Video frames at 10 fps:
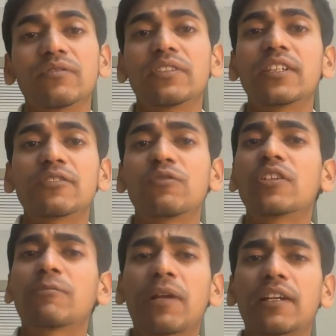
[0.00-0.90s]
things
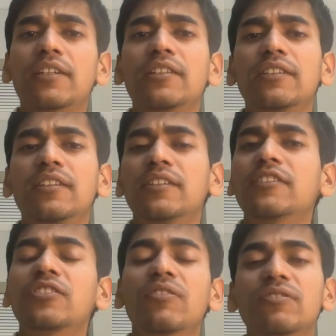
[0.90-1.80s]
work practically
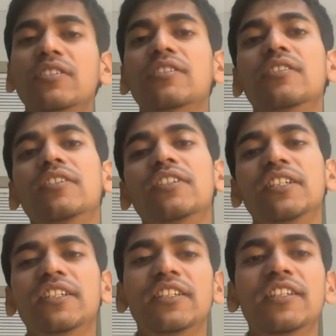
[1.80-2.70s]
instead of just
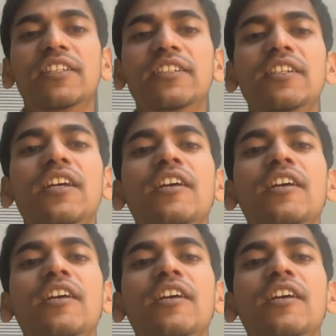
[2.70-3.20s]
reading in theory.